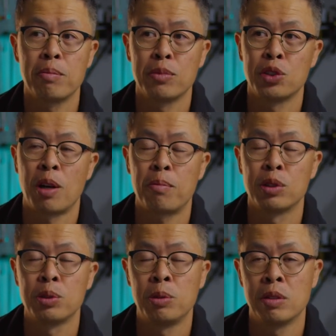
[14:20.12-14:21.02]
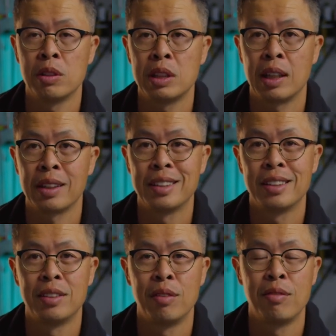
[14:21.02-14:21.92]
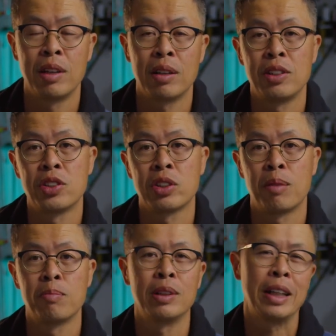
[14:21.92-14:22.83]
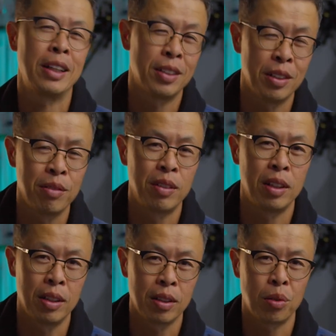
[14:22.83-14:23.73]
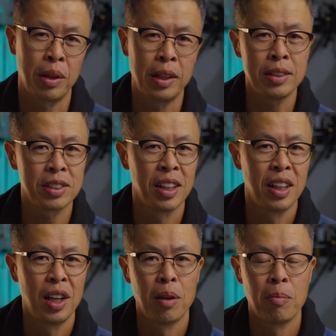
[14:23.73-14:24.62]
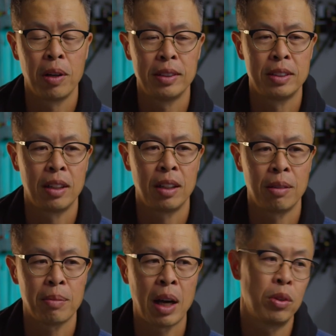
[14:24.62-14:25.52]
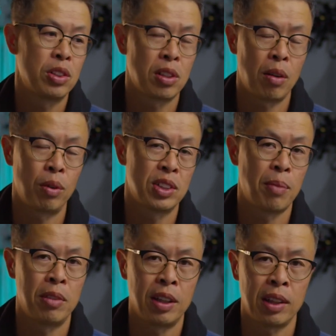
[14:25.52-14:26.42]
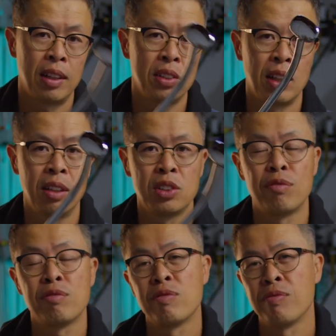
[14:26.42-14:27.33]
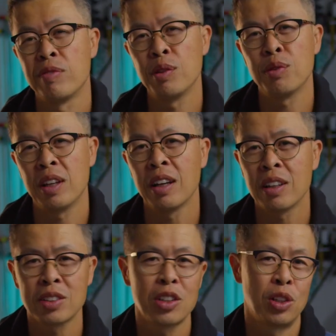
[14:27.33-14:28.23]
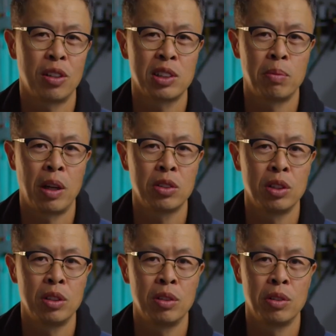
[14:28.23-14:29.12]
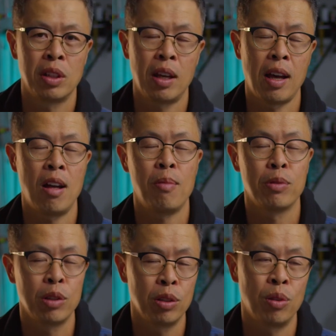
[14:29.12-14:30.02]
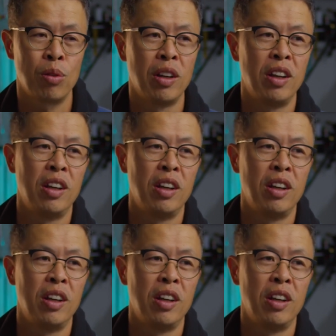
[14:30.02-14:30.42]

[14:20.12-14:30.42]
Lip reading: sharper tools, like the very sharp blade of the cranes, but I would start with something like this. And there's a few things I should explain to you to help you